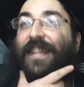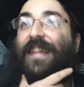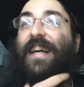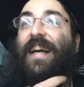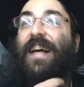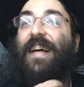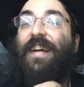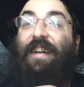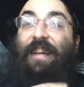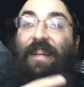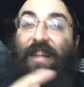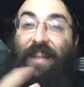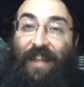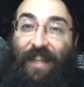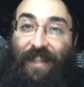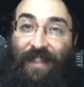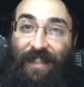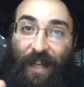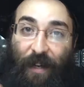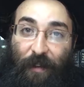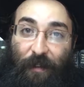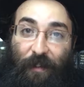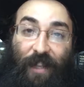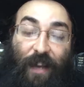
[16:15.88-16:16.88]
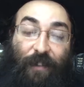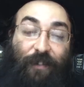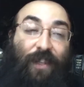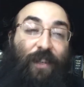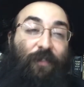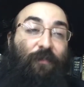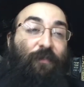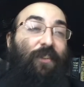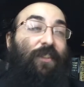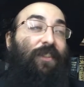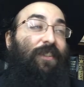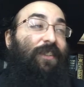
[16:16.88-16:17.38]
Anyway, that was
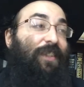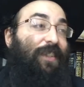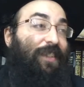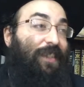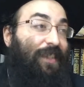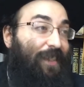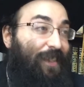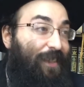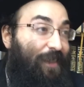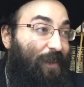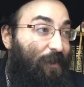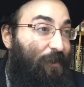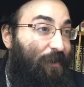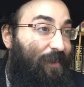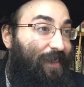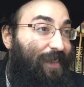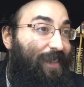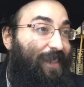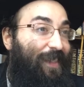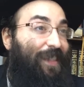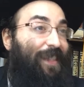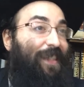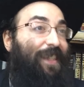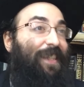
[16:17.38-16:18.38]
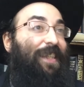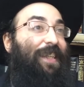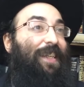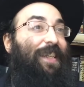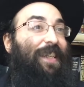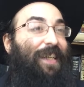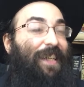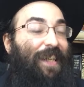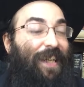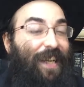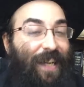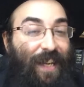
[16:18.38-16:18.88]
ein vorsichtig da.
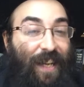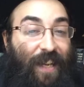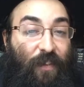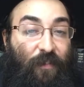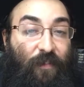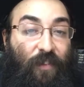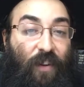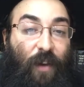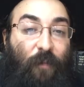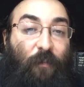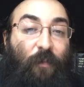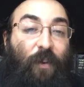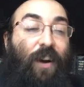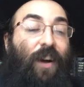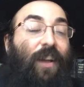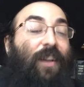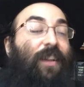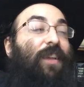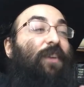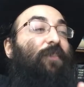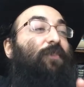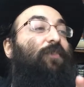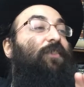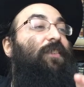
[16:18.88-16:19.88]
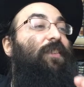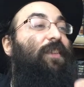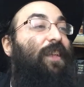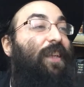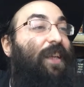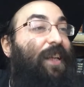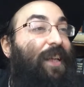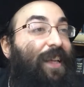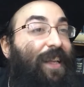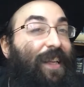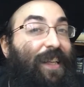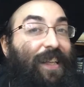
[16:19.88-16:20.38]
Fine.
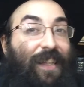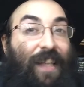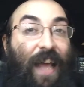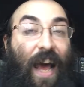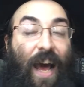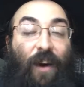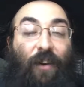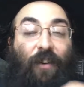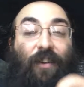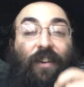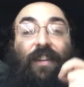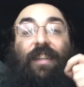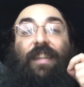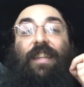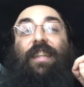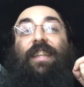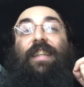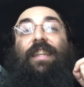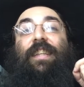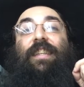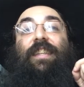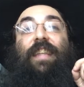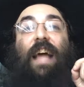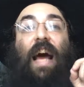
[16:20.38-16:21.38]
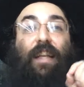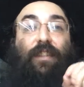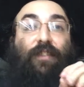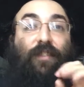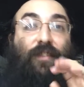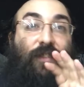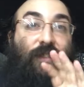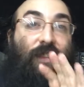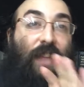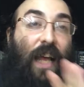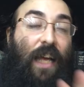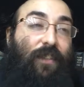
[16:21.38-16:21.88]
Now,
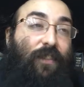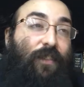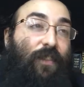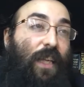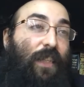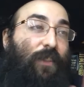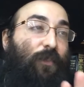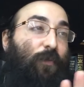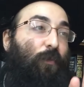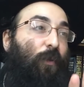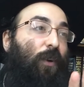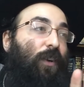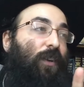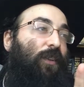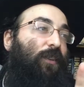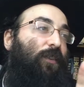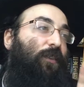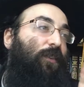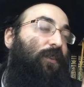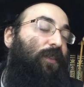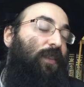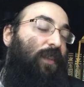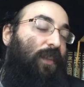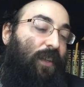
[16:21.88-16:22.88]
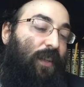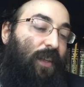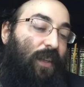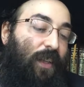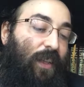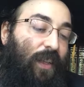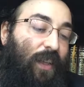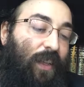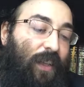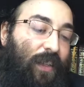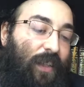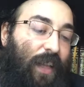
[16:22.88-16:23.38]
that's one akuta.
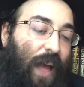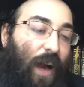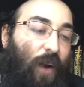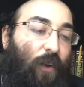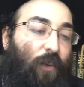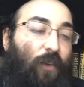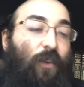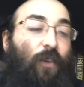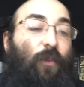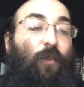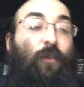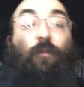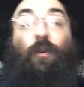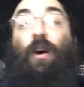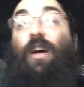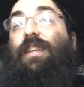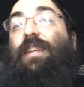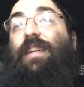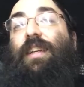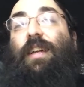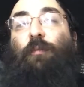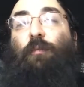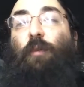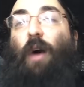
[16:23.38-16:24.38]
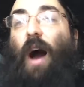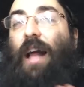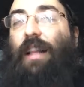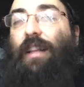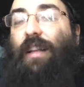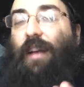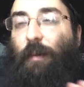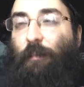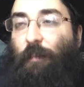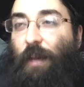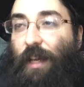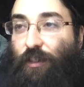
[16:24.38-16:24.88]
Now, why
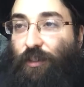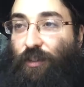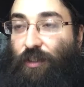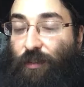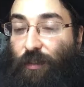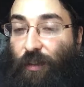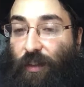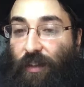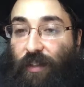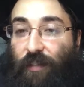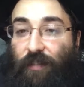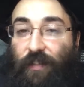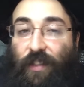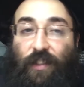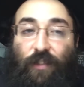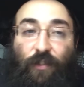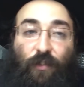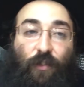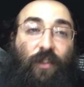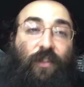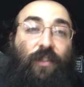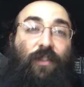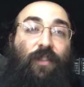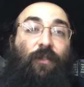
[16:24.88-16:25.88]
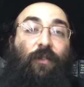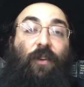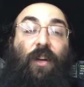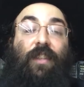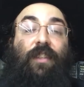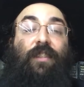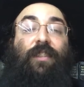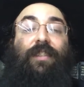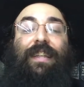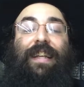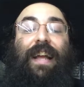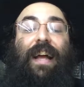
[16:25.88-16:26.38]
did I mention all of this? Because what
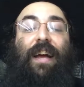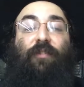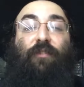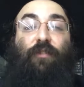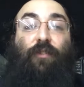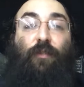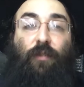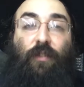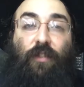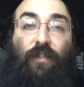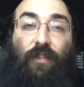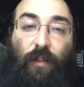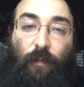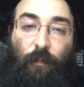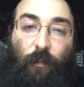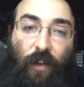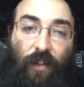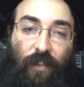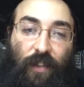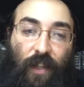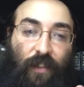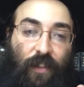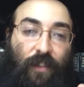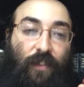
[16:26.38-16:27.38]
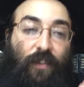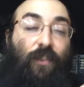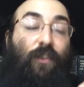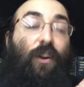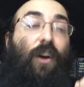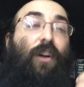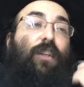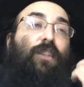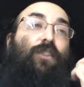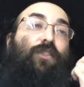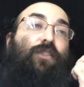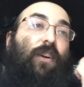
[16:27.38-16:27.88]
does it have to do with this Gemara like this? The
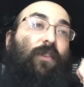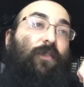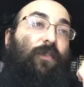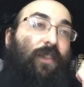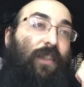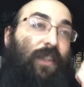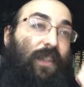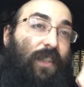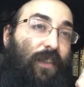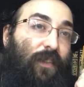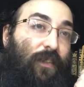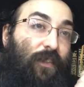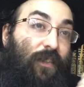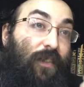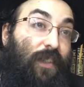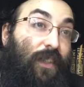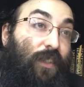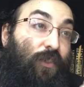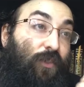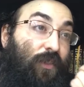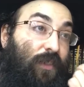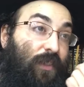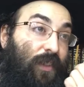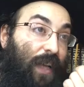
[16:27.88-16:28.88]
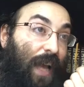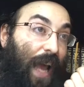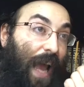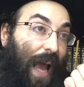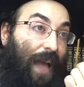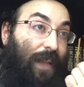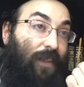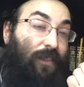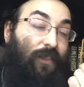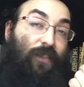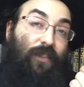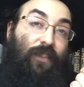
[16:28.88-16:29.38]
Rogatchover gives an interesting
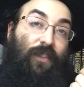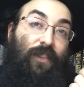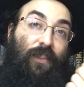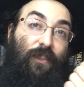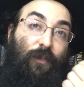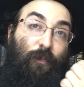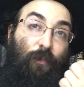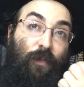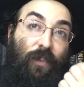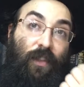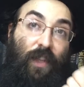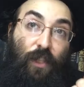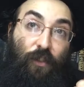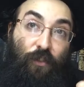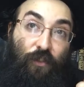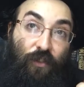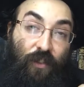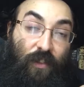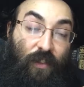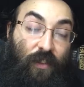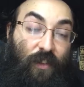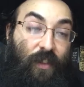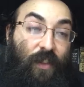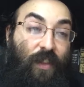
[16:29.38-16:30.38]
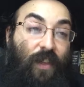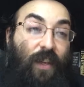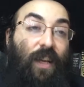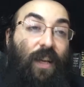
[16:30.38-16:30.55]
answer and explanation